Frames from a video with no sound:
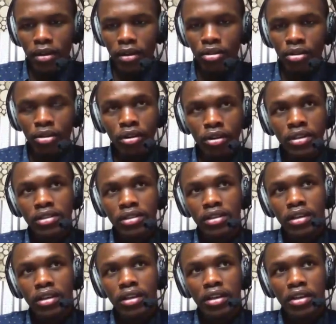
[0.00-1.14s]
it's
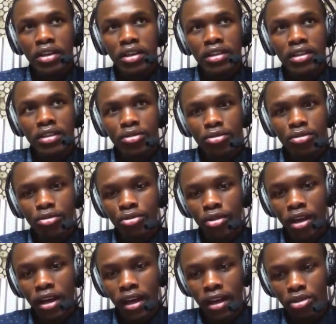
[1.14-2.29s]
you,
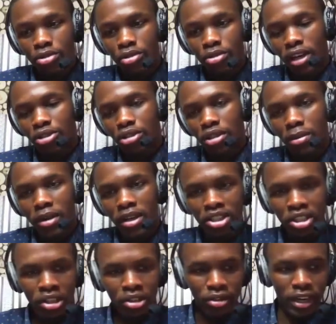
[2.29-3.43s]
as you actually
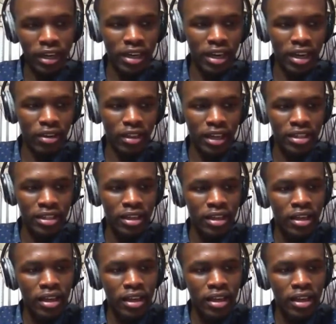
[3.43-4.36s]
mentioning right now, that